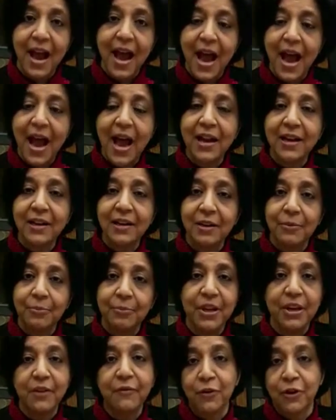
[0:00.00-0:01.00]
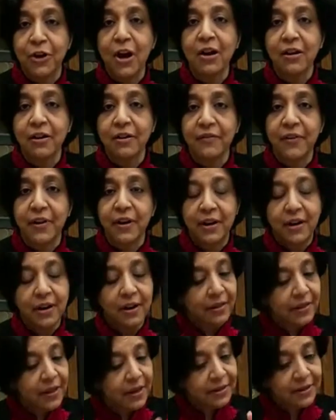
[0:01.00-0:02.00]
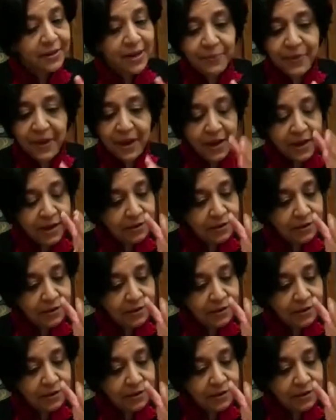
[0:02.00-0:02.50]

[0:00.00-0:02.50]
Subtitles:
and be a photographer. There's something,